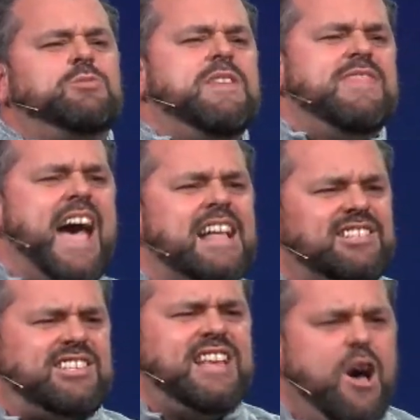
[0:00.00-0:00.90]
when that
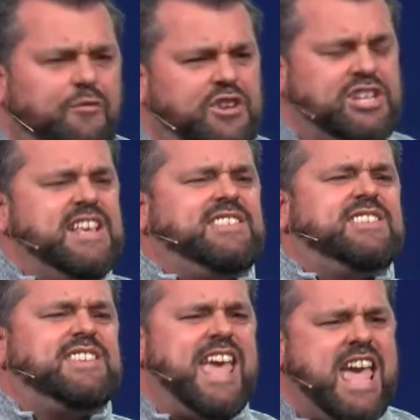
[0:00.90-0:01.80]
selfishness
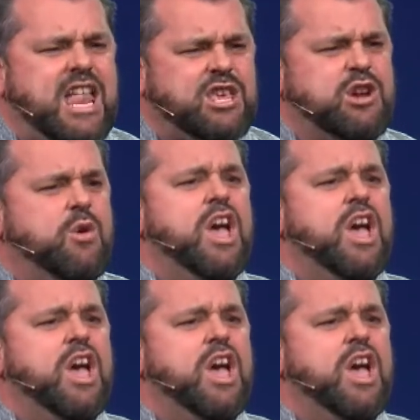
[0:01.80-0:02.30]
is in you,